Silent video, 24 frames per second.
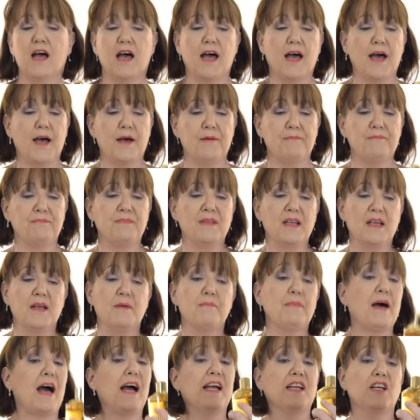But
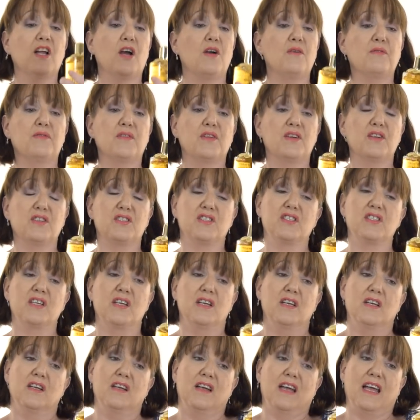I know that
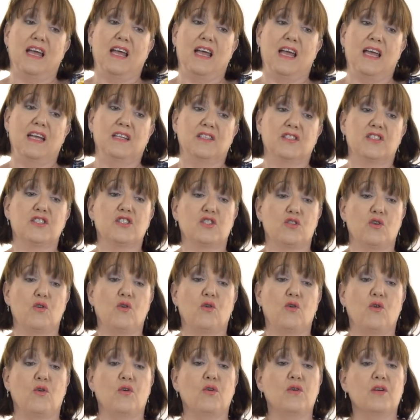in
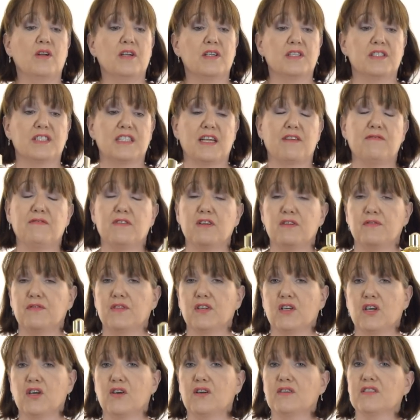store, several of the
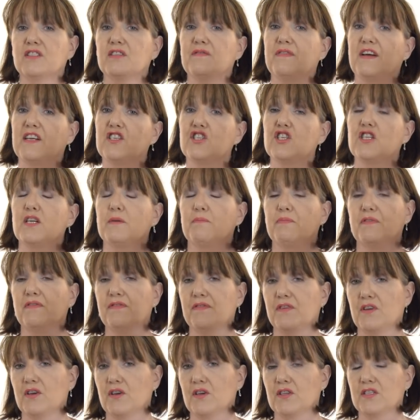girls have actually
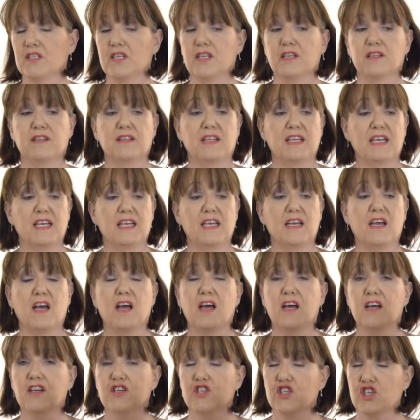preferred the
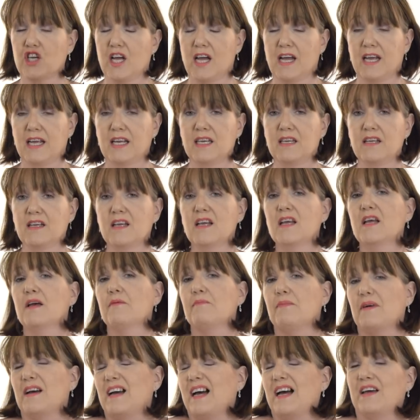Shine,
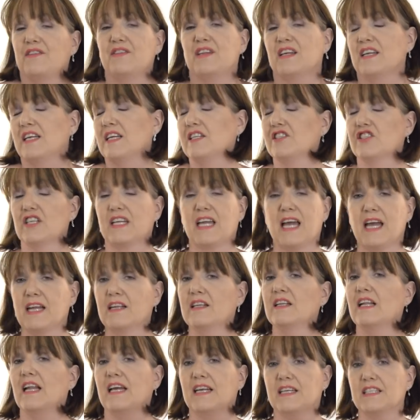but I think it's,
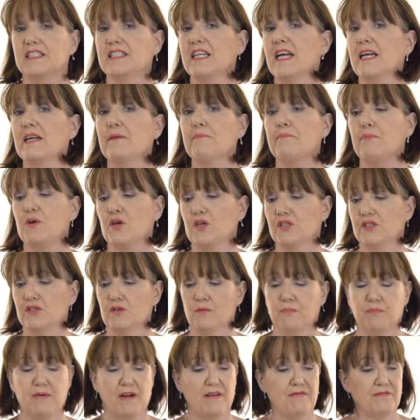again, like I say,
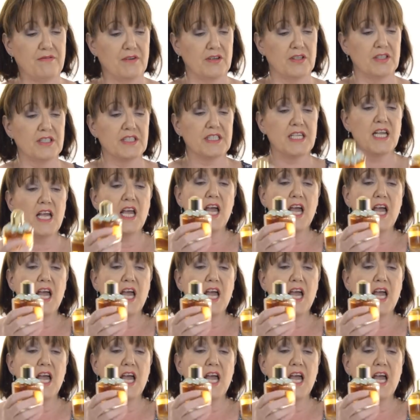personal preference.